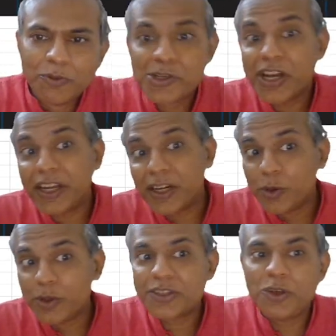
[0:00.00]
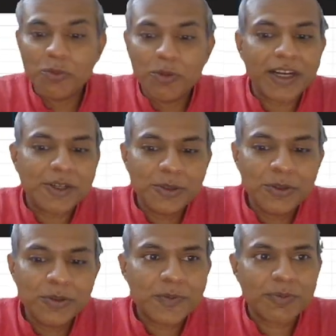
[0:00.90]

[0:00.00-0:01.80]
which I know is q by 2